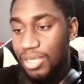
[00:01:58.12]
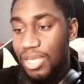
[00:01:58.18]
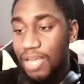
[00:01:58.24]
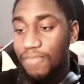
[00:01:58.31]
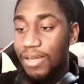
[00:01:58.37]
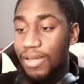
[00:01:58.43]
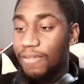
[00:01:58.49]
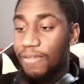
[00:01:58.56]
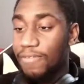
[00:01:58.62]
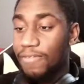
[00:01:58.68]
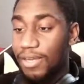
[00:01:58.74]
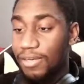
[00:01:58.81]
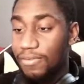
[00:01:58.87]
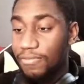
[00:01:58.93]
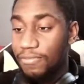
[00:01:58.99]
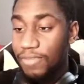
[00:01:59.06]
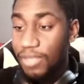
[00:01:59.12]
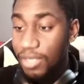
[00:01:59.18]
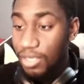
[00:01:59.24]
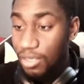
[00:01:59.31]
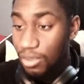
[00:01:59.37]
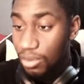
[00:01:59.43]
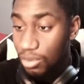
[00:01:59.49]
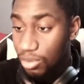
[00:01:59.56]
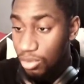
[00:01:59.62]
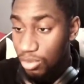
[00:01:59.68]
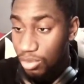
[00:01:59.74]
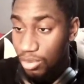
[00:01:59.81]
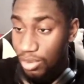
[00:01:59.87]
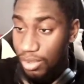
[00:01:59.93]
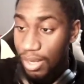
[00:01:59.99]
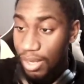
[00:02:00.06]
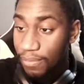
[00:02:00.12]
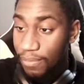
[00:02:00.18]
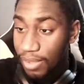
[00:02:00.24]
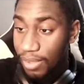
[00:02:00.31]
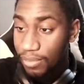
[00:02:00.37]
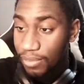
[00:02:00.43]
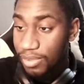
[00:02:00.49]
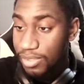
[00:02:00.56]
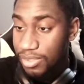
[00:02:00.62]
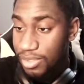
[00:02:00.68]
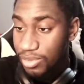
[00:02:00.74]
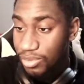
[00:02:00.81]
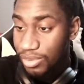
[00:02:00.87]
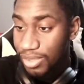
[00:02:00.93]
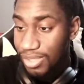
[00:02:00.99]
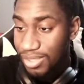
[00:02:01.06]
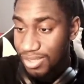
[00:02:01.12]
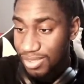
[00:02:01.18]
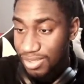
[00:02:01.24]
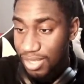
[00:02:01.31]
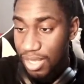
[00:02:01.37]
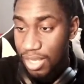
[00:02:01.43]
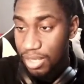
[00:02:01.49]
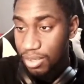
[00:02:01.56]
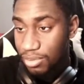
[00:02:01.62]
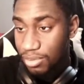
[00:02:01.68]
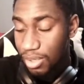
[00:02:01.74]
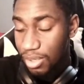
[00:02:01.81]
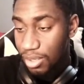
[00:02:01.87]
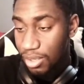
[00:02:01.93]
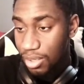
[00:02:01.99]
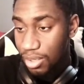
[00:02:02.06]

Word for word: If I could find a video, I'd be able to see what they said. Okay.